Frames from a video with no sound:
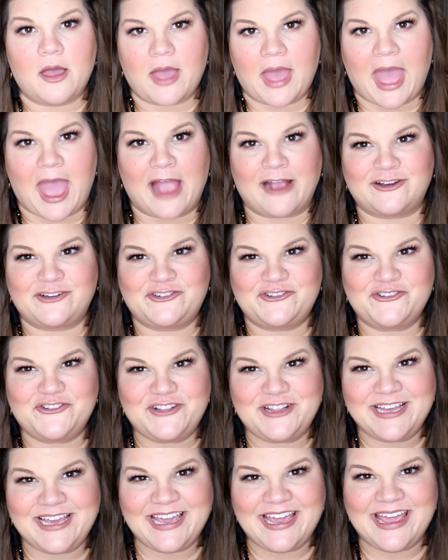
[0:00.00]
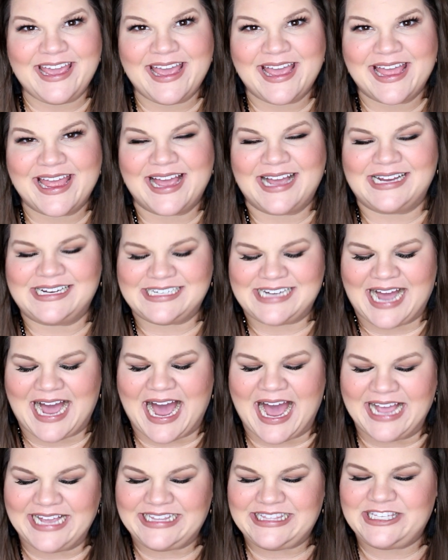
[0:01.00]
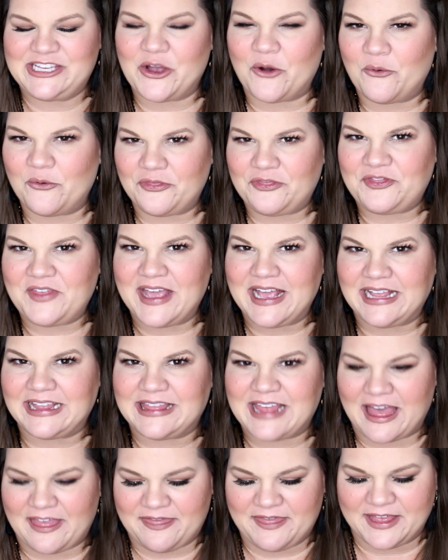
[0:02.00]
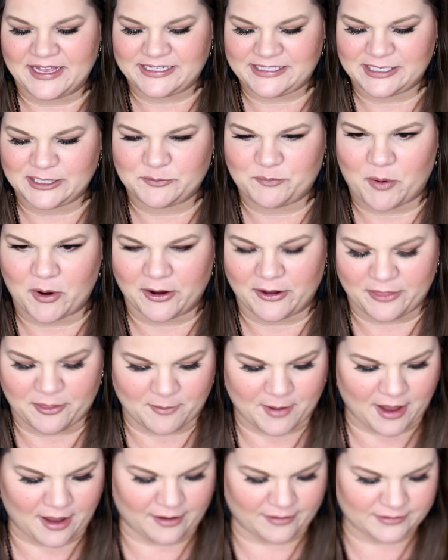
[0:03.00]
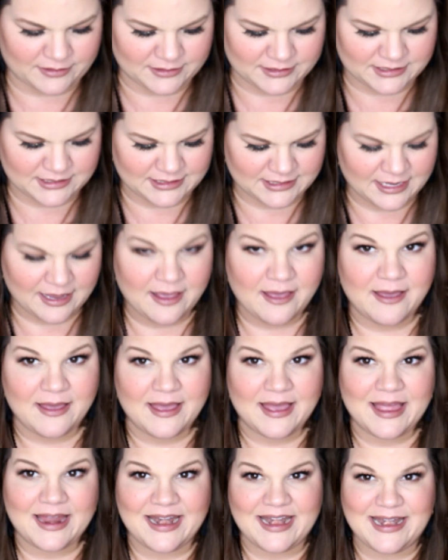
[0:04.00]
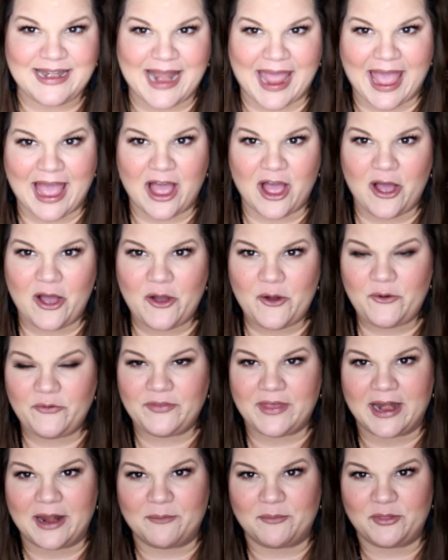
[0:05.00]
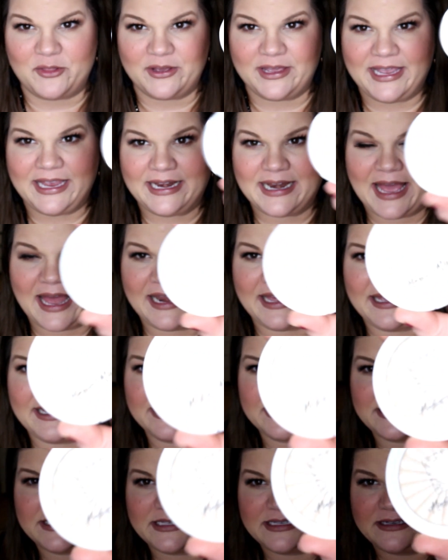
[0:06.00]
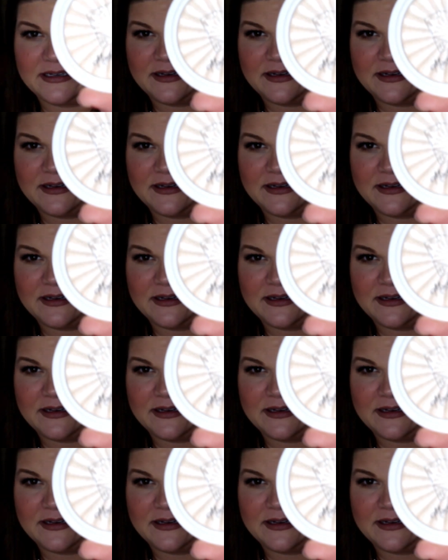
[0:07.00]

Actually, I don't think that this is part of the box. Now that I'm looking at it,